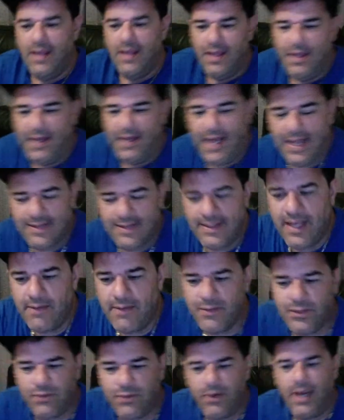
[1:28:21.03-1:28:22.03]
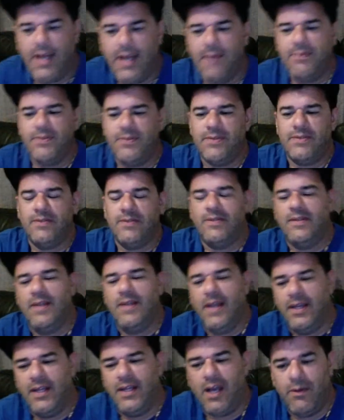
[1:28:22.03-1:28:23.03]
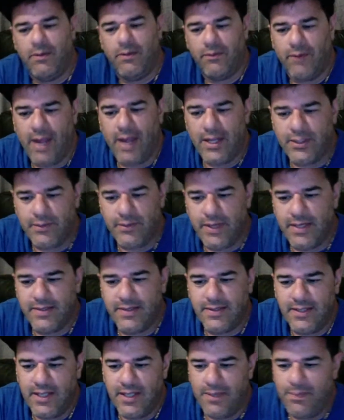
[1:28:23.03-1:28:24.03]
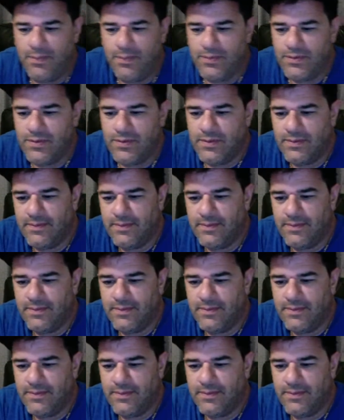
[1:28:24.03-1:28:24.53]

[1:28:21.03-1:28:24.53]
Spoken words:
Last night was crabs, and now we've graduated to nipples.